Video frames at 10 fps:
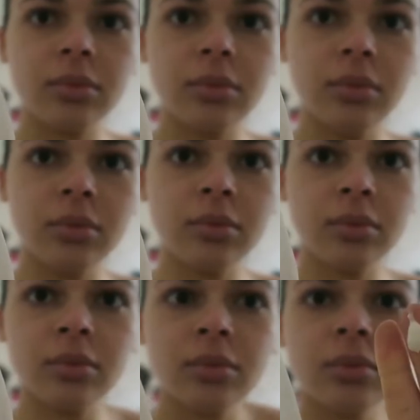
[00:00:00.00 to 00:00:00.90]
because
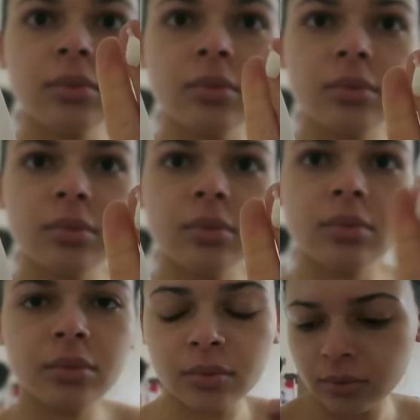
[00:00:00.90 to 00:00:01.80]
you can't go to a
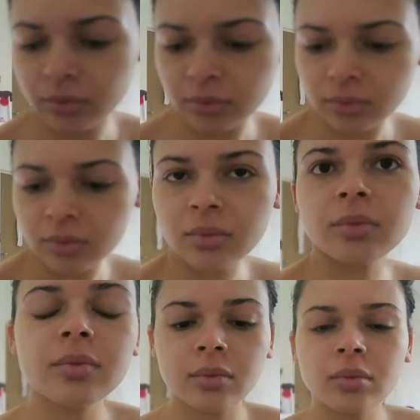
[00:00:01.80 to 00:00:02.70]
beautician, so
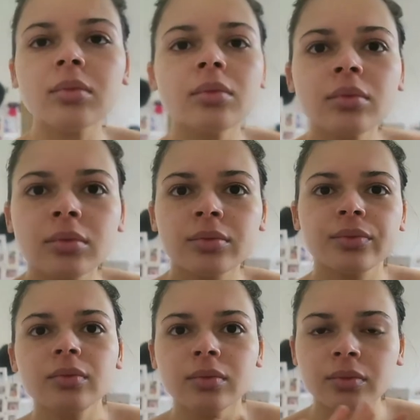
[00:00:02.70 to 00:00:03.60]
that's great,
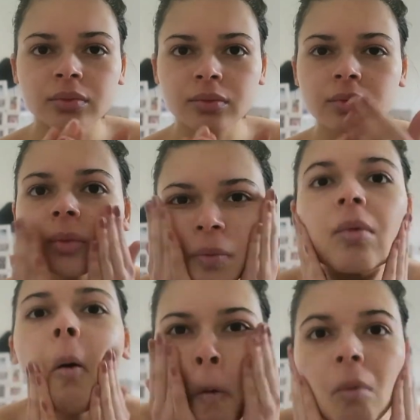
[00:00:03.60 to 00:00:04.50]
isn't it?
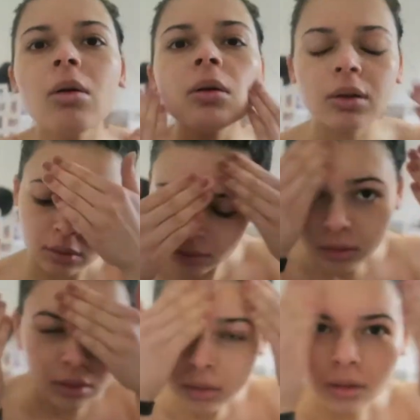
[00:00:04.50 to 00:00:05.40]
And then I use my
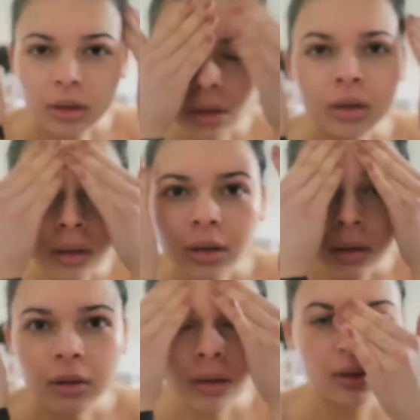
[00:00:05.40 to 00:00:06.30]

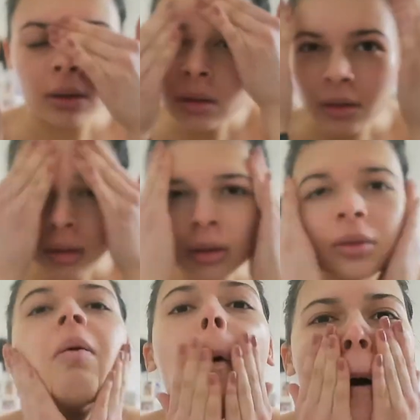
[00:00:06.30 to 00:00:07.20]
Proactive
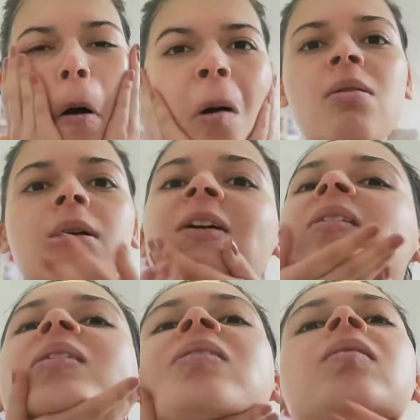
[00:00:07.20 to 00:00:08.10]
Hydrator, which is a
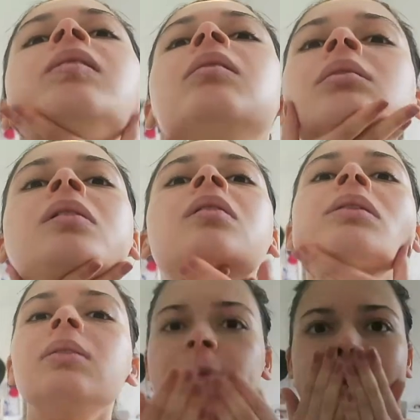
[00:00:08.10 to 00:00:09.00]
moisturiser, and I
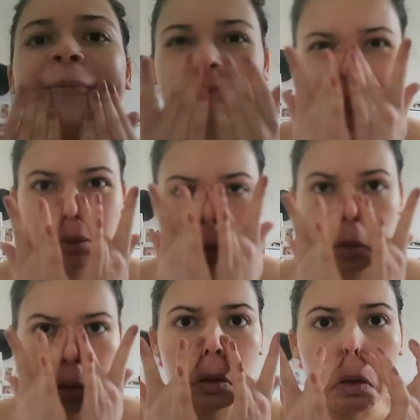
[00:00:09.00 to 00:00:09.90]
really like this
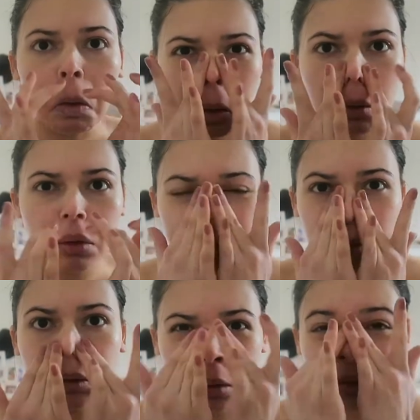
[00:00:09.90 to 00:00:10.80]
because it's not too thick
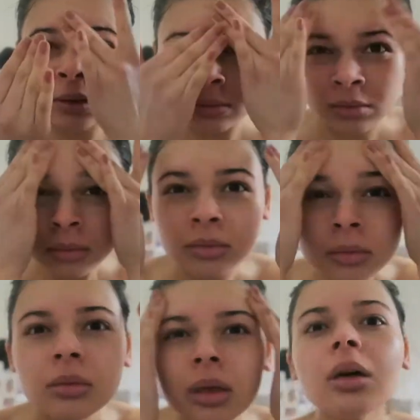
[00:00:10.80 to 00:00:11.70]

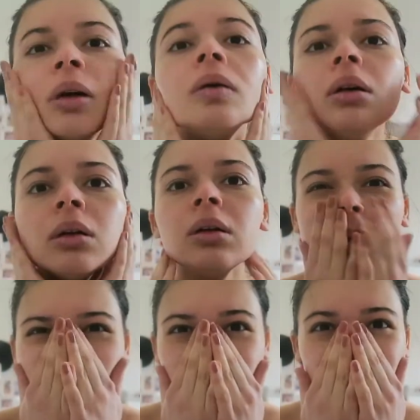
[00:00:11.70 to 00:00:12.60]
and it's
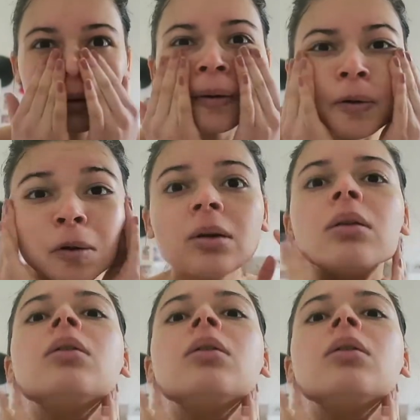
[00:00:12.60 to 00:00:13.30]
really good um,